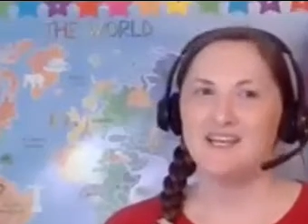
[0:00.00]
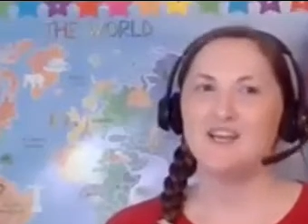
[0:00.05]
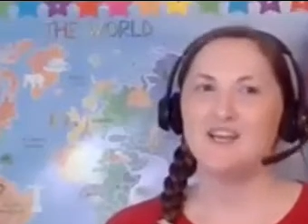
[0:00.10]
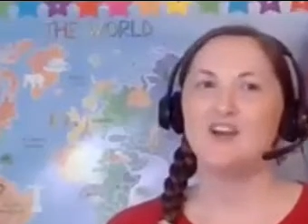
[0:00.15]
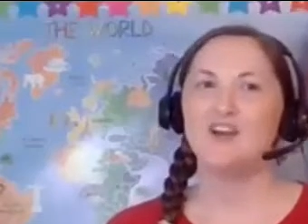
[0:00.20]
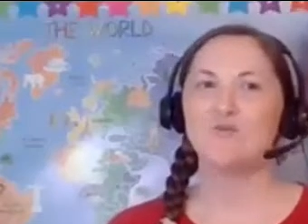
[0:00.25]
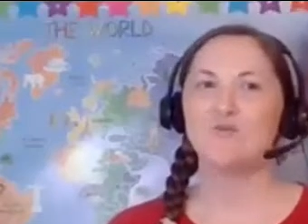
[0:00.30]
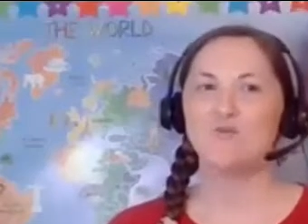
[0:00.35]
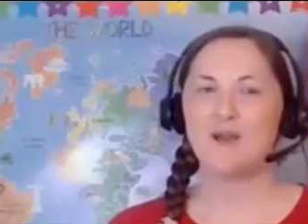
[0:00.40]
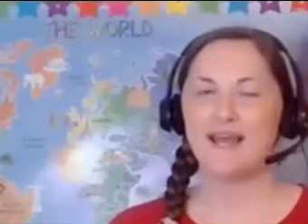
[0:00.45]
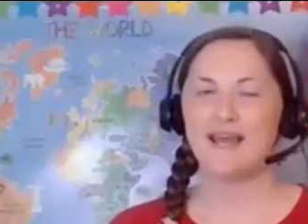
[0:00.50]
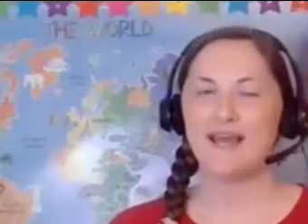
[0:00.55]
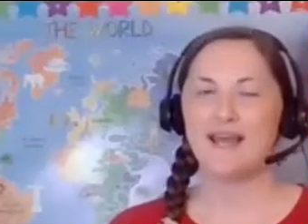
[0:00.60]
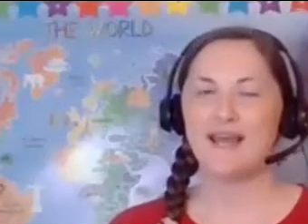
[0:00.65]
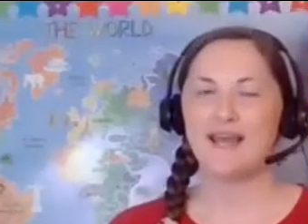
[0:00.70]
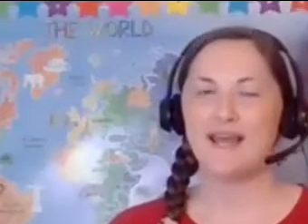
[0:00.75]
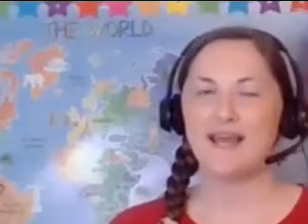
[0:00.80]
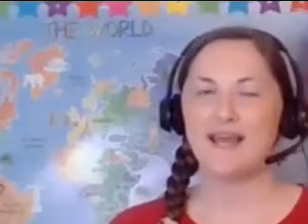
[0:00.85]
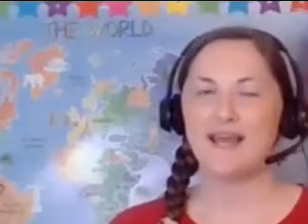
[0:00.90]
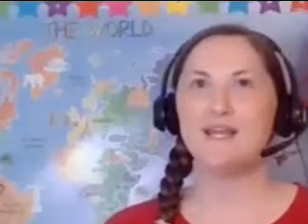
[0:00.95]
Right.
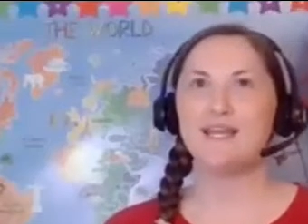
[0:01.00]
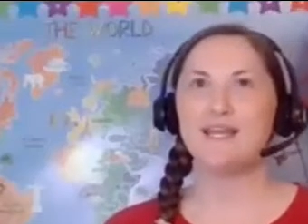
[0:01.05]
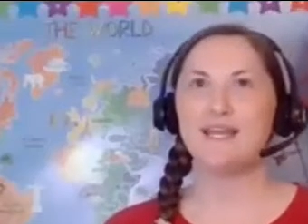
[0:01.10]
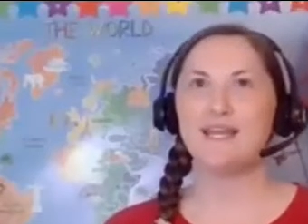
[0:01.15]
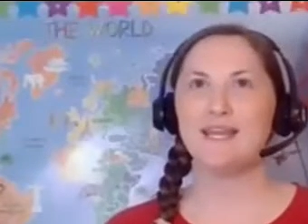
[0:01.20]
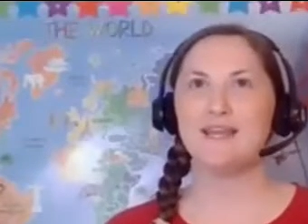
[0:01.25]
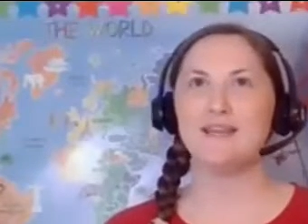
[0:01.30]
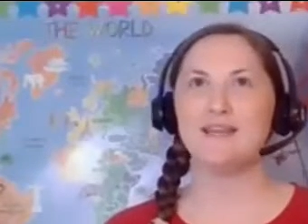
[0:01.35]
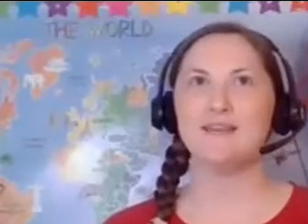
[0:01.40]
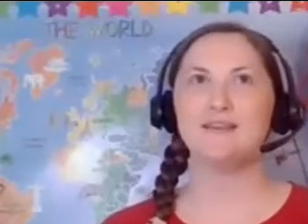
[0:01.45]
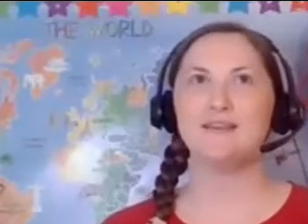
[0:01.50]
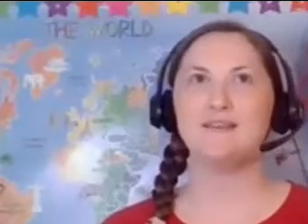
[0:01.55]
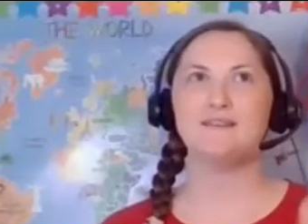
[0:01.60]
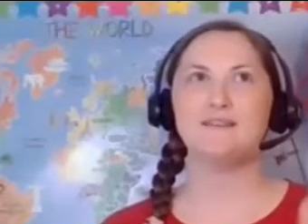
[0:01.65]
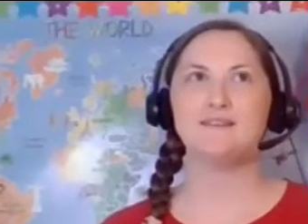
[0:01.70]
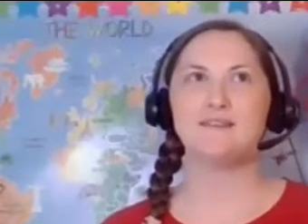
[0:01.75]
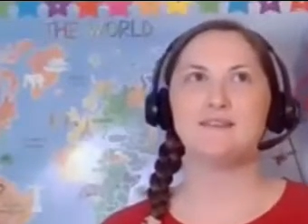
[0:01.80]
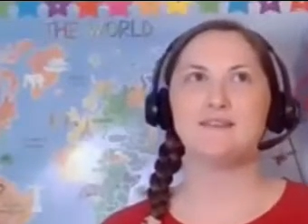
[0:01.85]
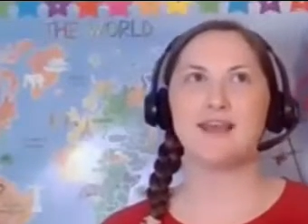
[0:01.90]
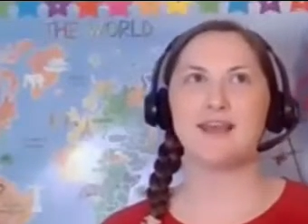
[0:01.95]
So it
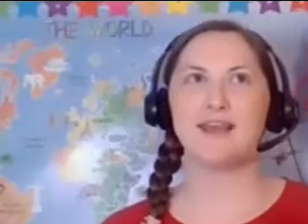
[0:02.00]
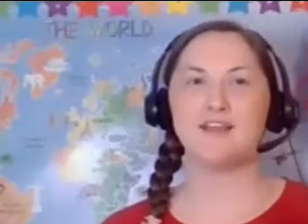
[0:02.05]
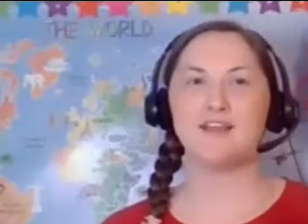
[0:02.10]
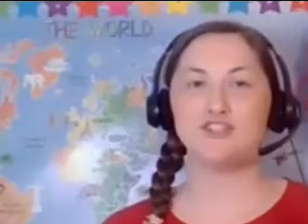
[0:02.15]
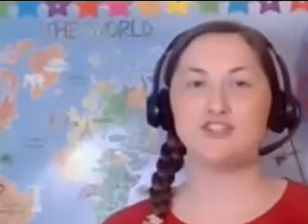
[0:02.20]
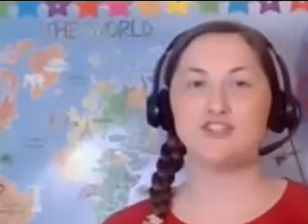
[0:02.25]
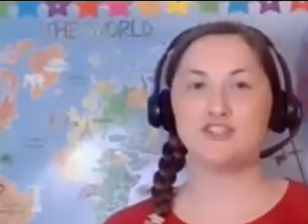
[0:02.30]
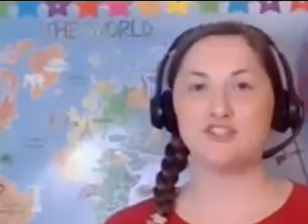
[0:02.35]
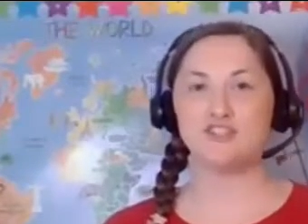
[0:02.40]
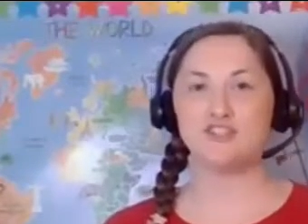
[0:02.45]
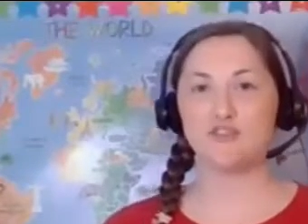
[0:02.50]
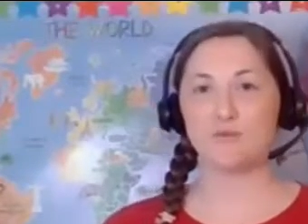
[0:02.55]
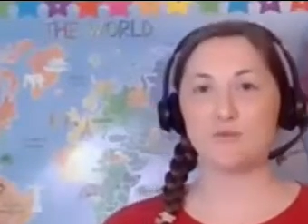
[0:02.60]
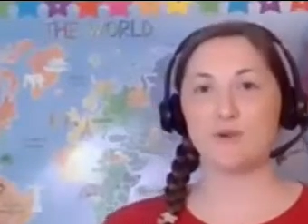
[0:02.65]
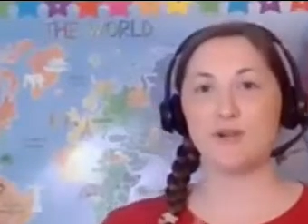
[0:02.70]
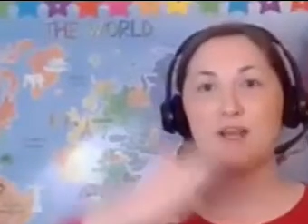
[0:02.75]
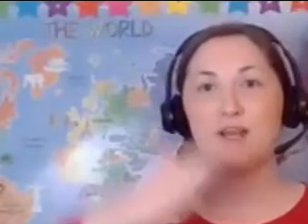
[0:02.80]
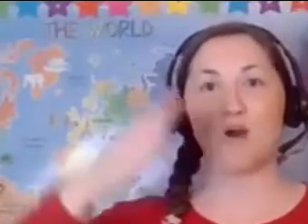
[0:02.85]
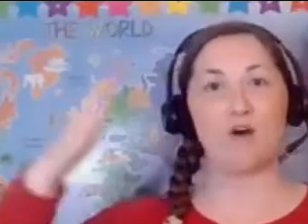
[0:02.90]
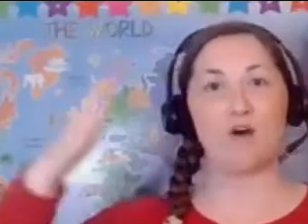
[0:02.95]
is ages
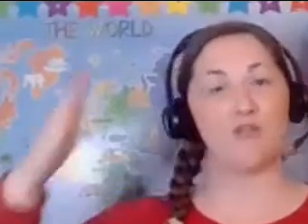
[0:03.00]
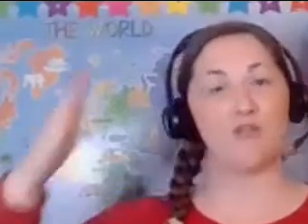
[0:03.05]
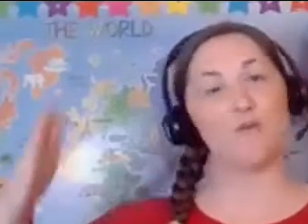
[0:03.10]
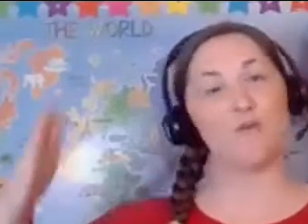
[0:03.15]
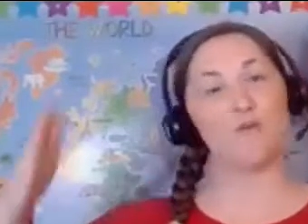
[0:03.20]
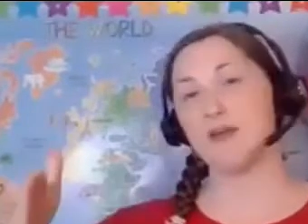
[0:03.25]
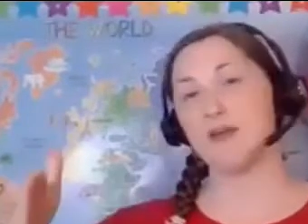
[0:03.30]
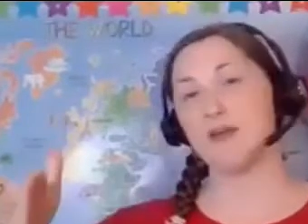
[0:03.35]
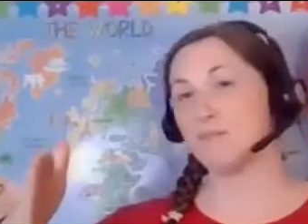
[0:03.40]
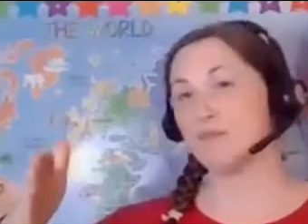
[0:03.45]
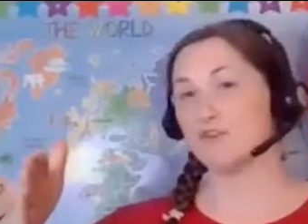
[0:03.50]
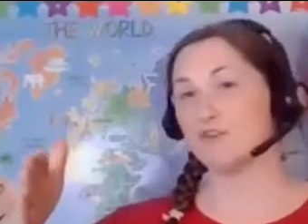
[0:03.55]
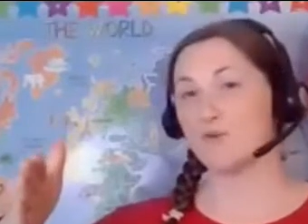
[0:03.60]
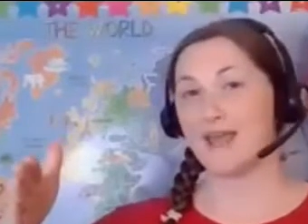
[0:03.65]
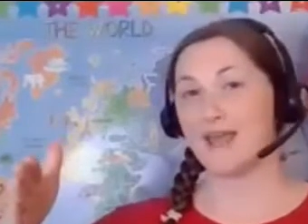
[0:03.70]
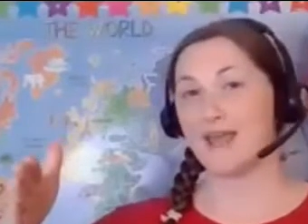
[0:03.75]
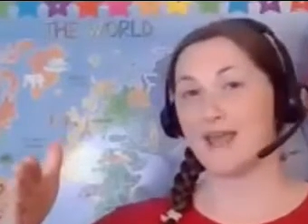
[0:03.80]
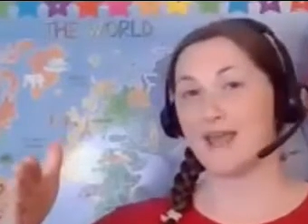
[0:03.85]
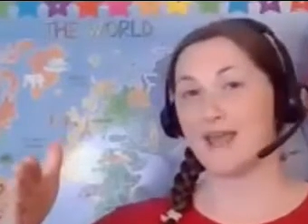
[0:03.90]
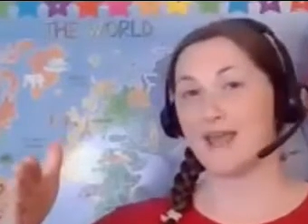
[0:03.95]
3 all the way up through
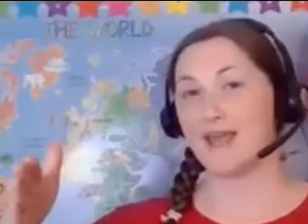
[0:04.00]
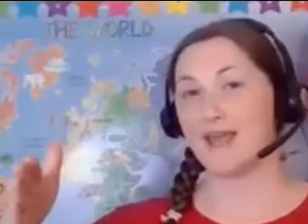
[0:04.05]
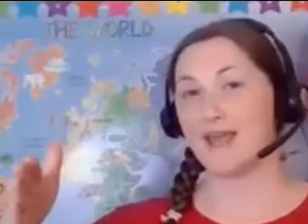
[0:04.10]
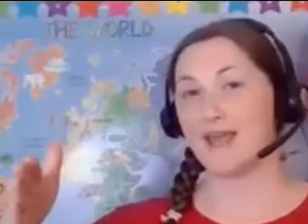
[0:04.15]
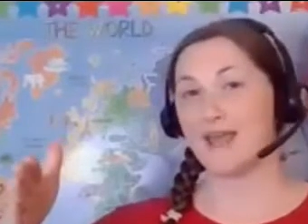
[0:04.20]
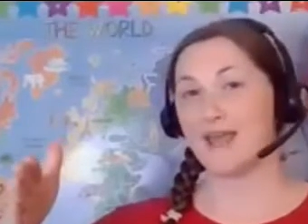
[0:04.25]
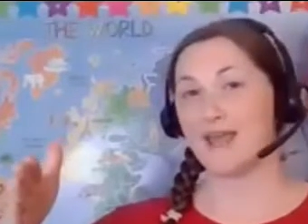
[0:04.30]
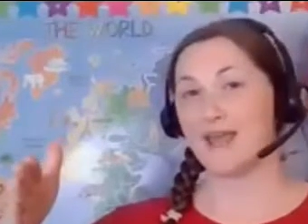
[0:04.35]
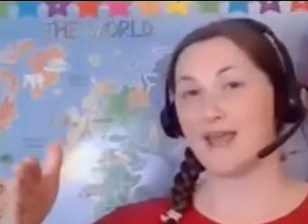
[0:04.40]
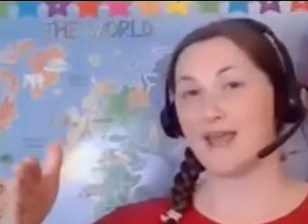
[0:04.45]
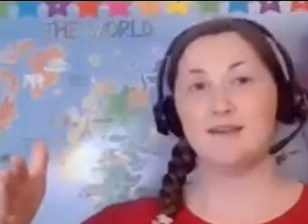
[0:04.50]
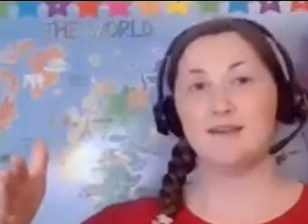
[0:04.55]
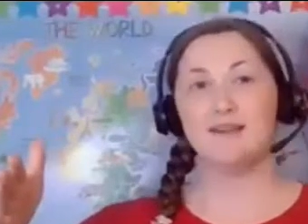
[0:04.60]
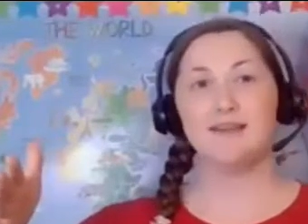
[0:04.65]
18.